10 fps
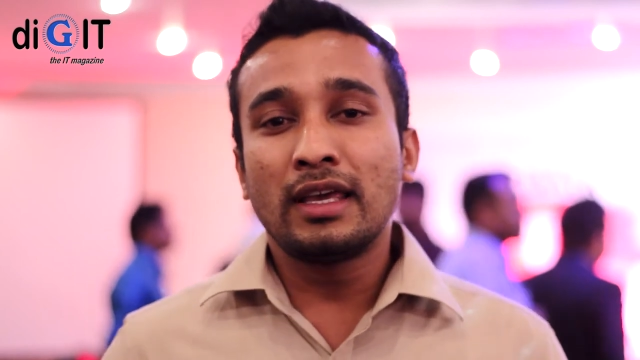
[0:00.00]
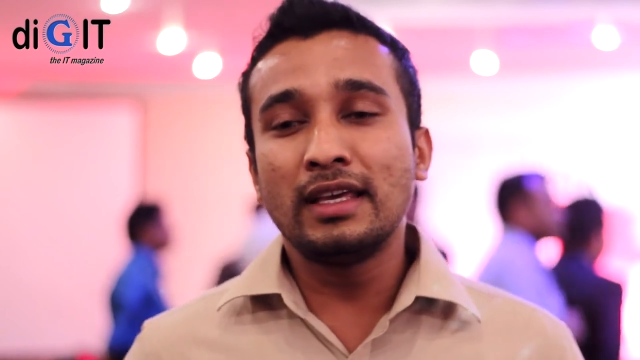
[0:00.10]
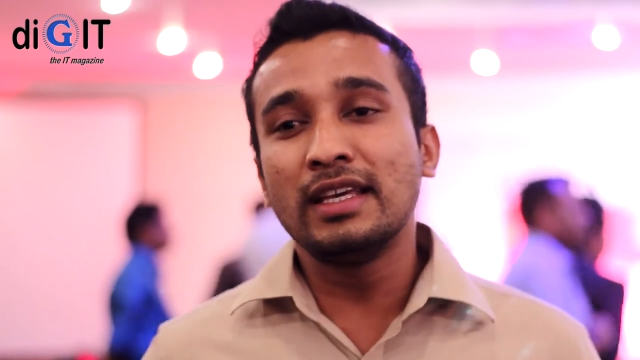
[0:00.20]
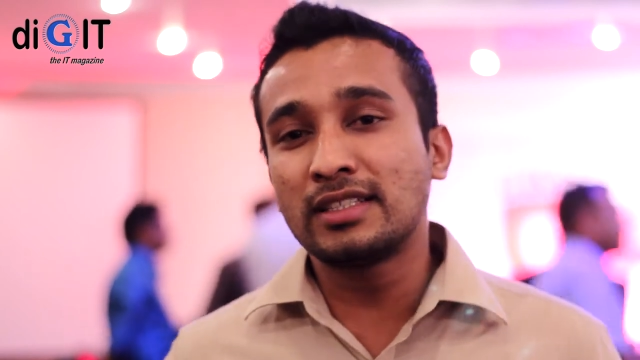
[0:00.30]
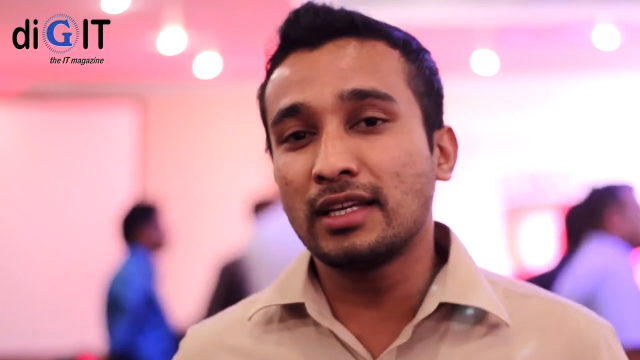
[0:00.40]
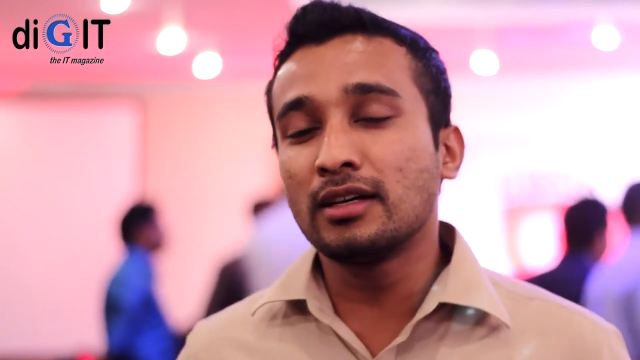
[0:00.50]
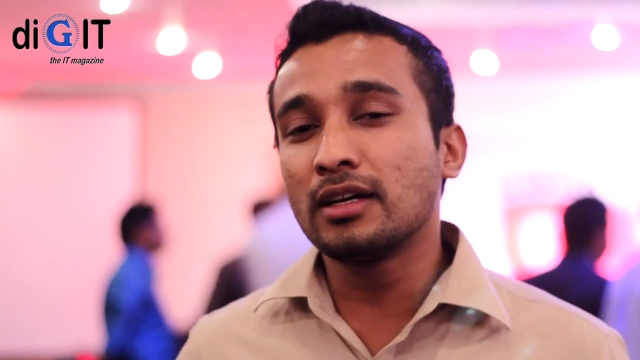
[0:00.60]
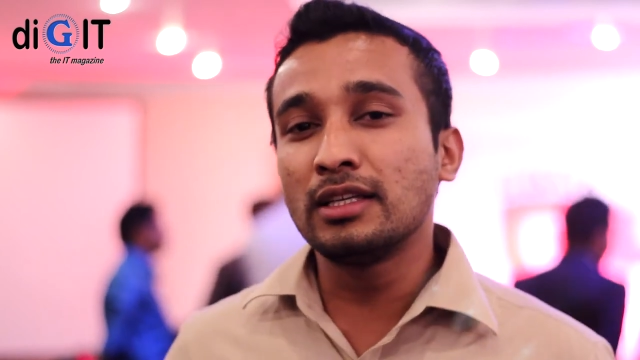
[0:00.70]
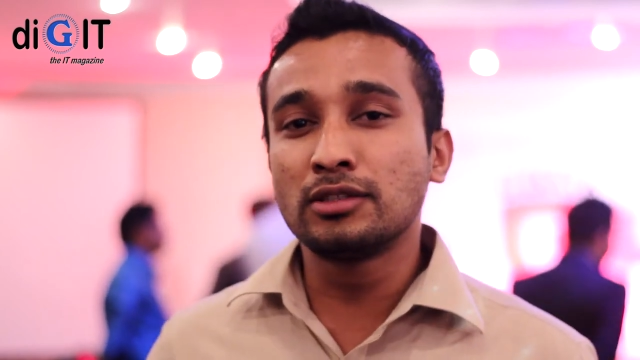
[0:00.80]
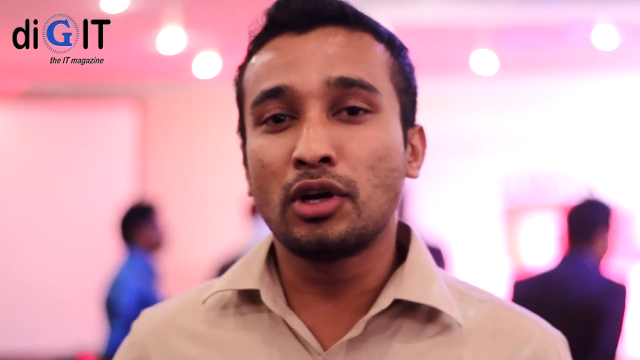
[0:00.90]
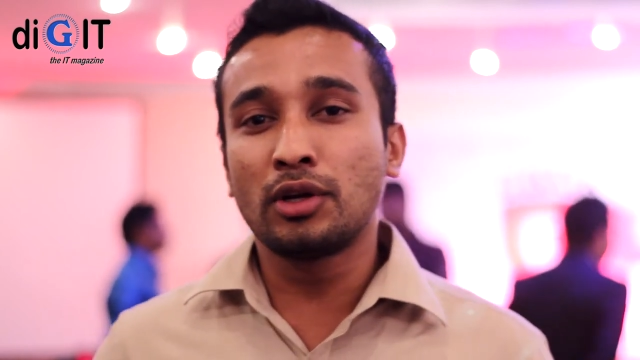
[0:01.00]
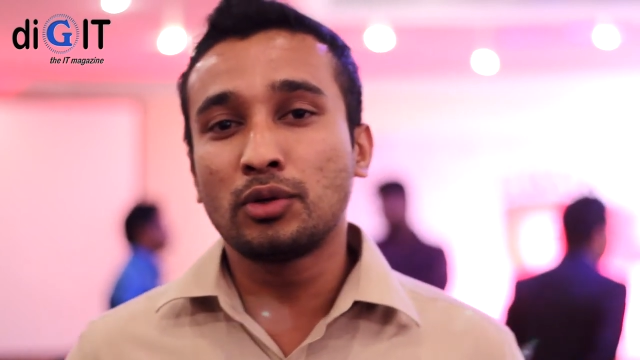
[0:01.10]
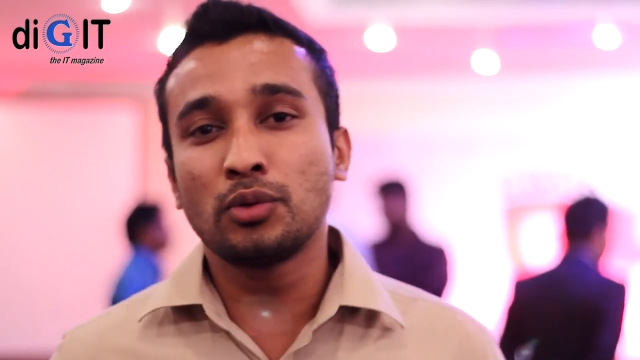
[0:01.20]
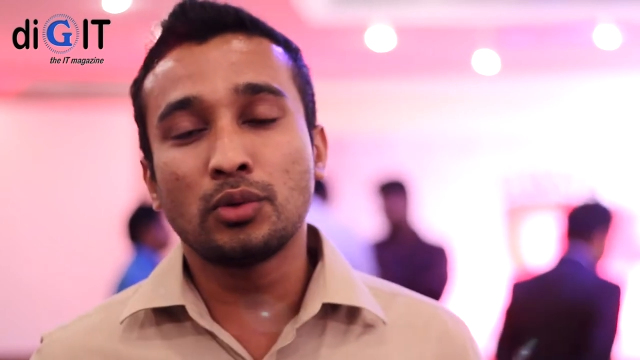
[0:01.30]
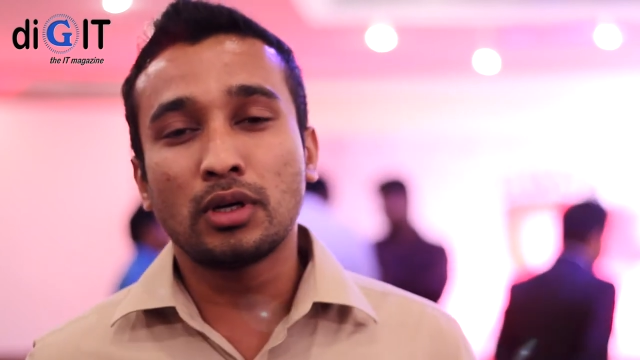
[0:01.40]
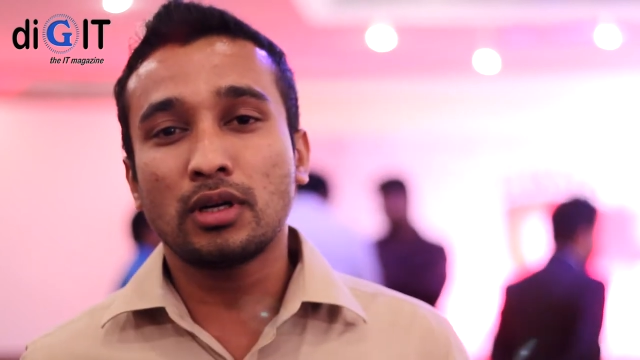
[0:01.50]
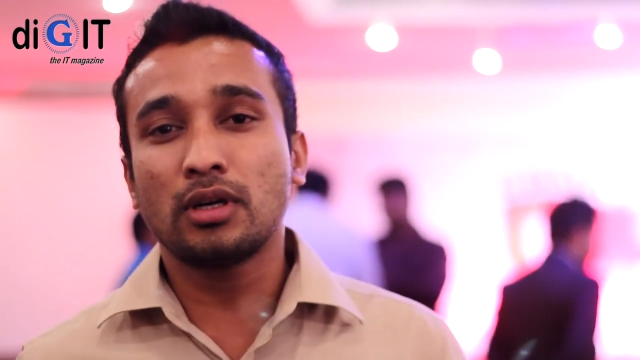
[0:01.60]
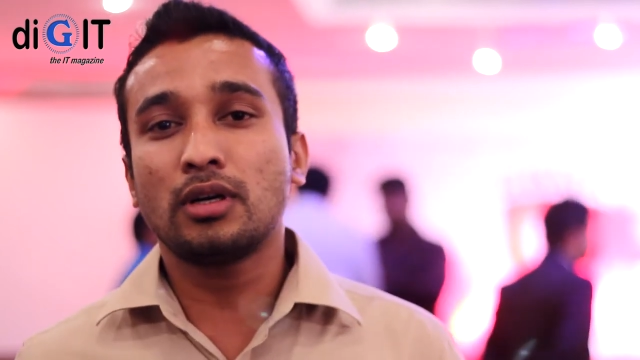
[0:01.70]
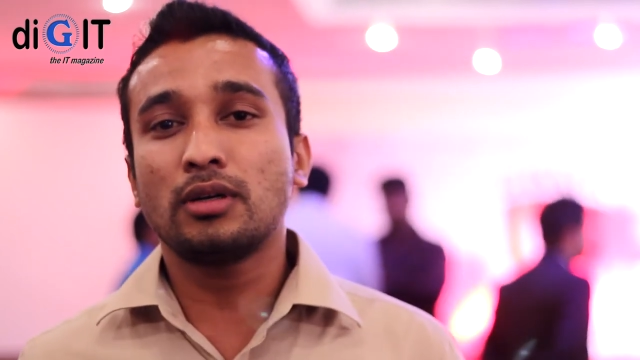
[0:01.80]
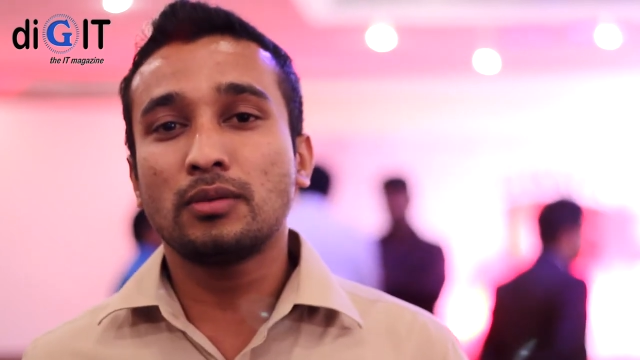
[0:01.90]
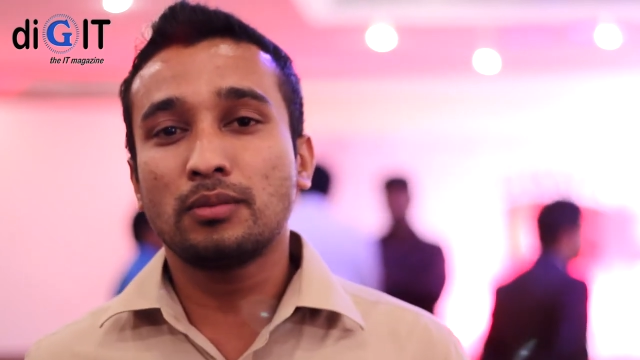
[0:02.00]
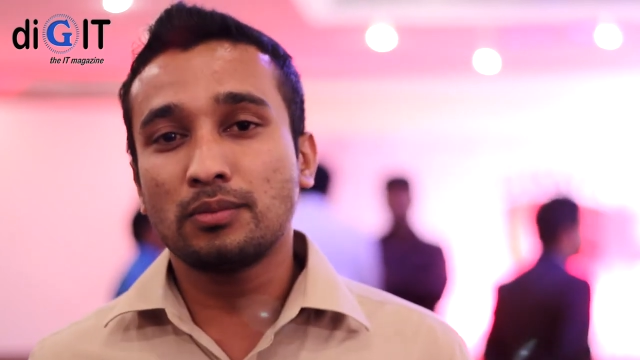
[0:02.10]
he he said uh, he's going to uh,